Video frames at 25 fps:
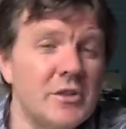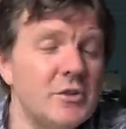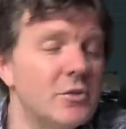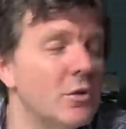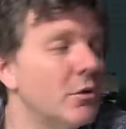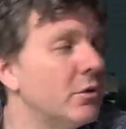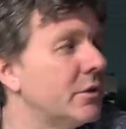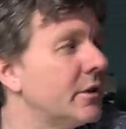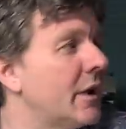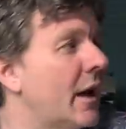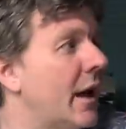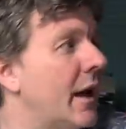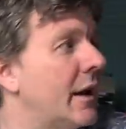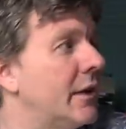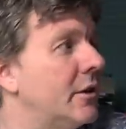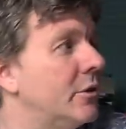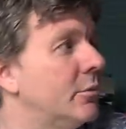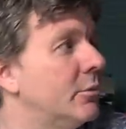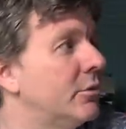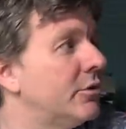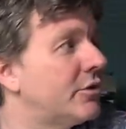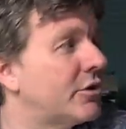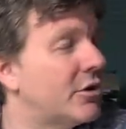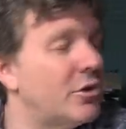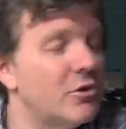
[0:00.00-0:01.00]
young guy
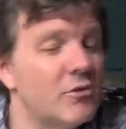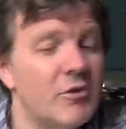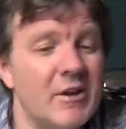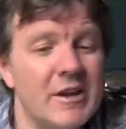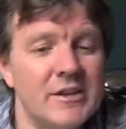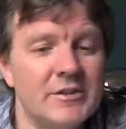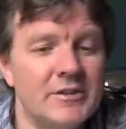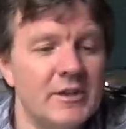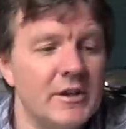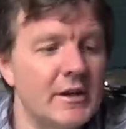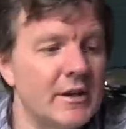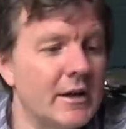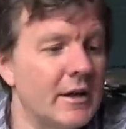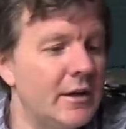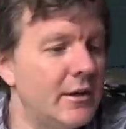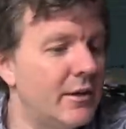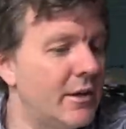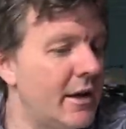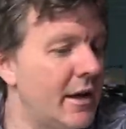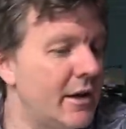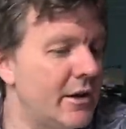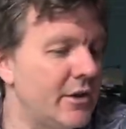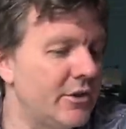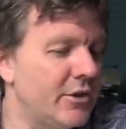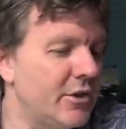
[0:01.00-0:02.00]
who was curating
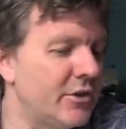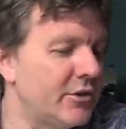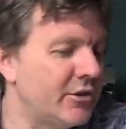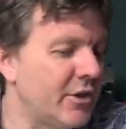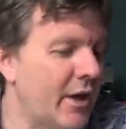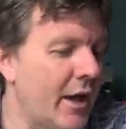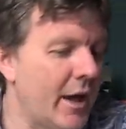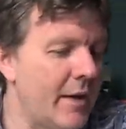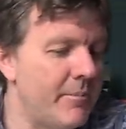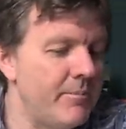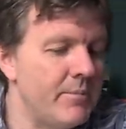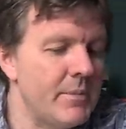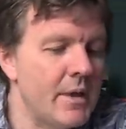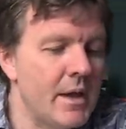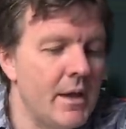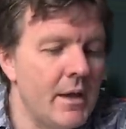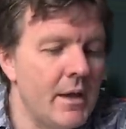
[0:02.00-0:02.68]
there at the time.